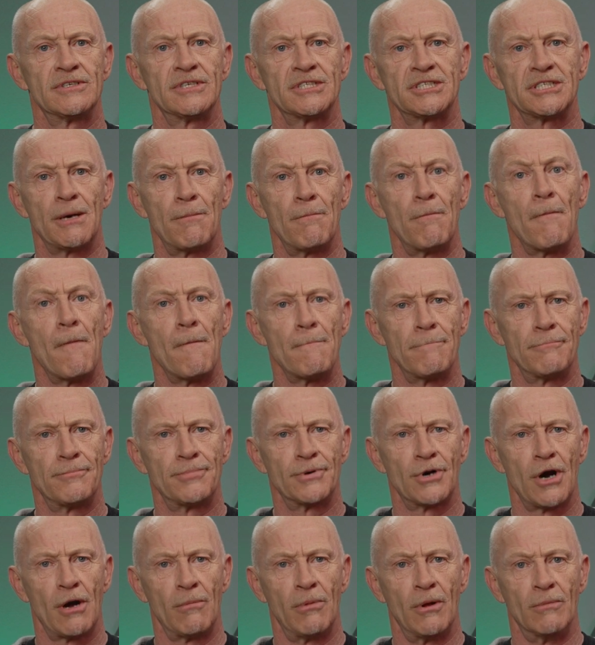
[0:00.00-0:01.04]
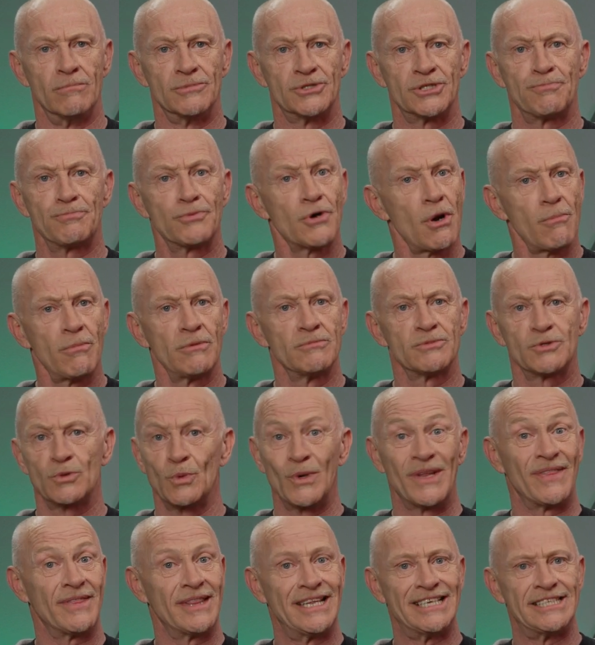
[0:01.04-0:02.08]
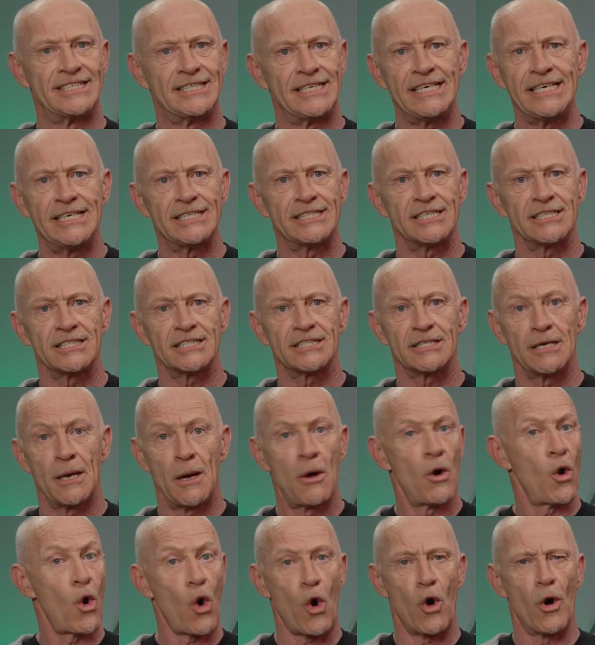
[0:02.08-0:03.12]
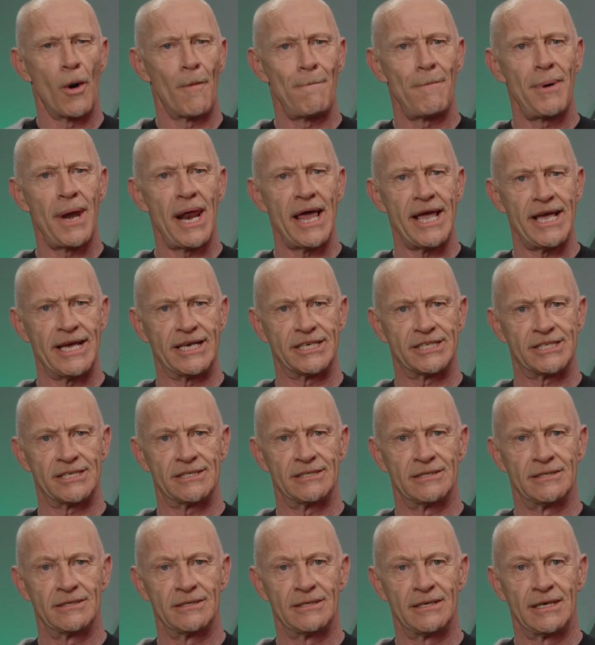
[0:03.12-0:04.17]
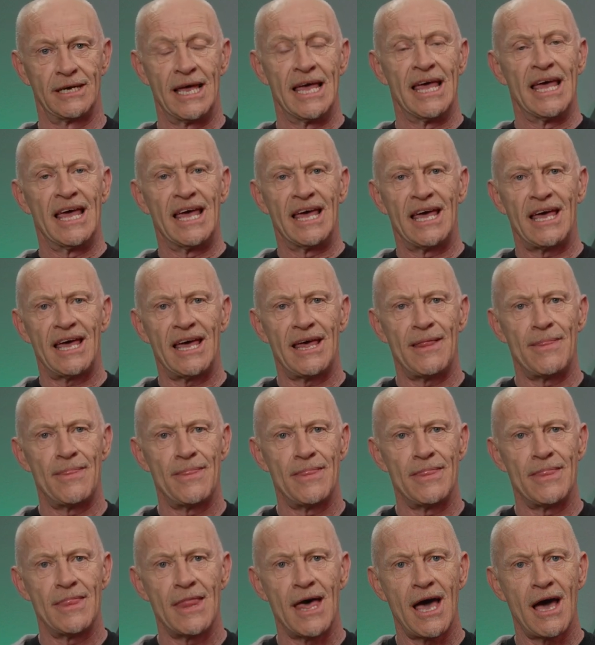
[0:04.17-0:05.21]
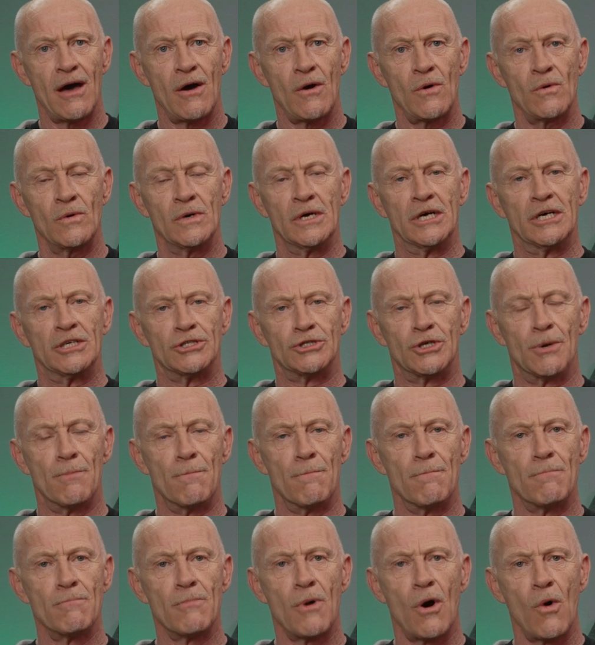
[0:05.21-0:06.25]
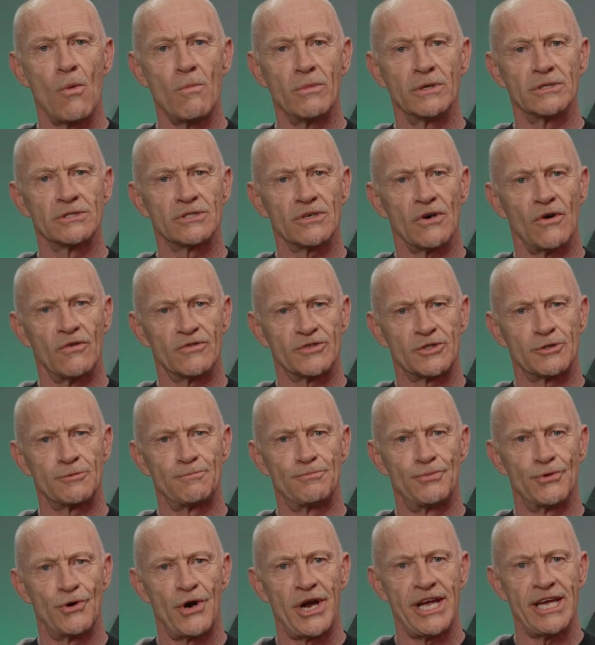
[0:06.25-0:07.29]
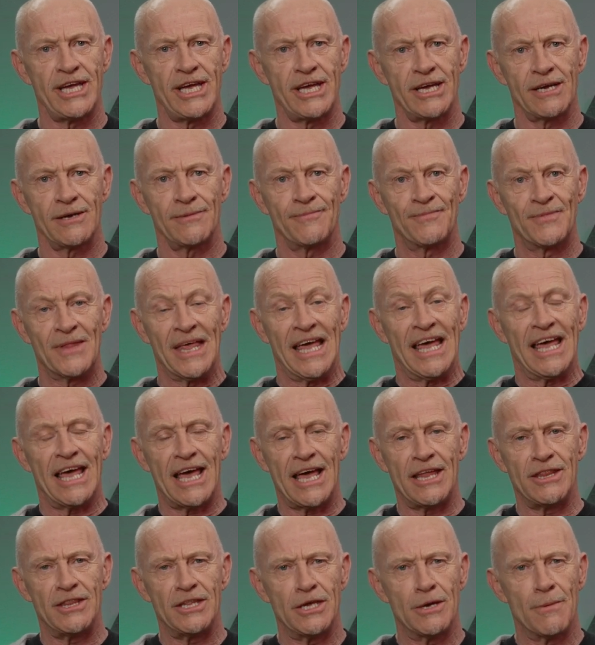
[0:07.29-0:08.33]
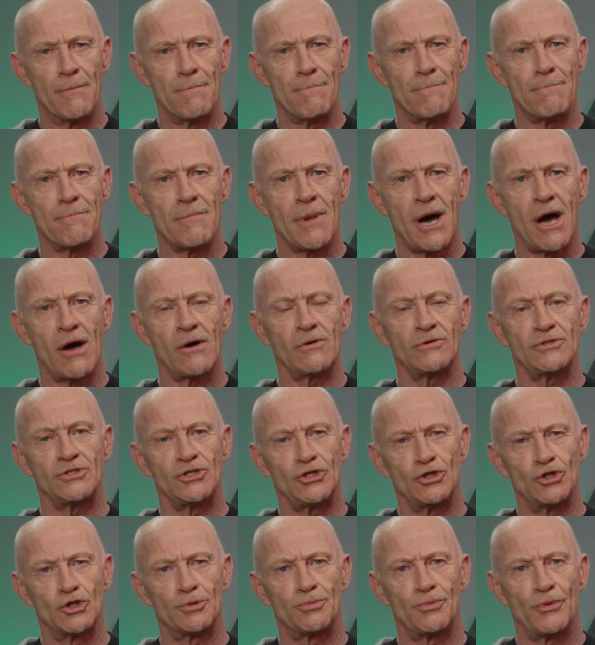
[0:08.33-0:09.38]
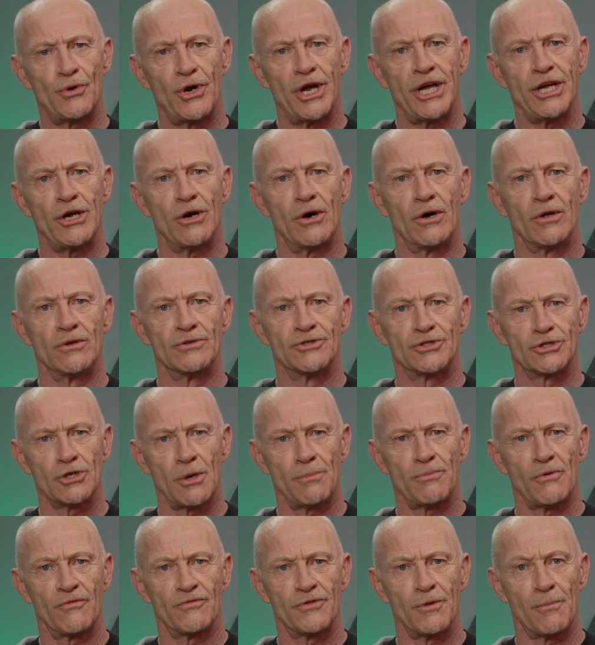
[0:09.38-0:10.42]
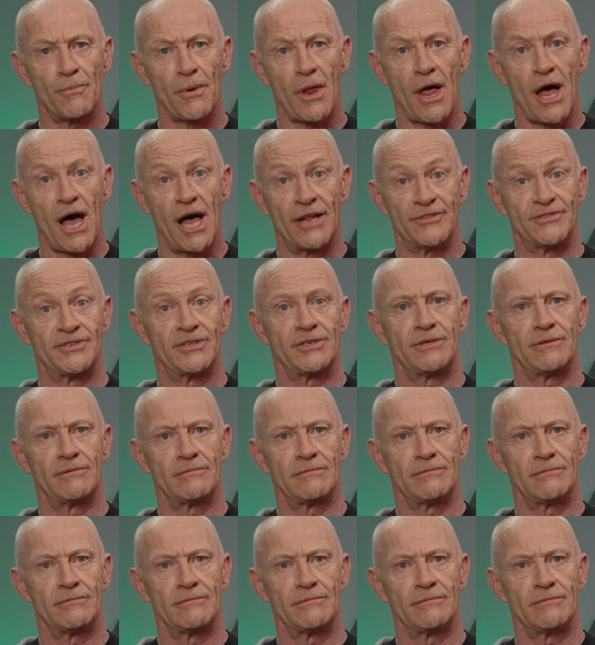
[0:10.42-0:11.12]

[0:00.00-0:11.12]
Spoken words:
some problems with diseases or plagues. And now the moment of spraying and the amount you spray on top of the plant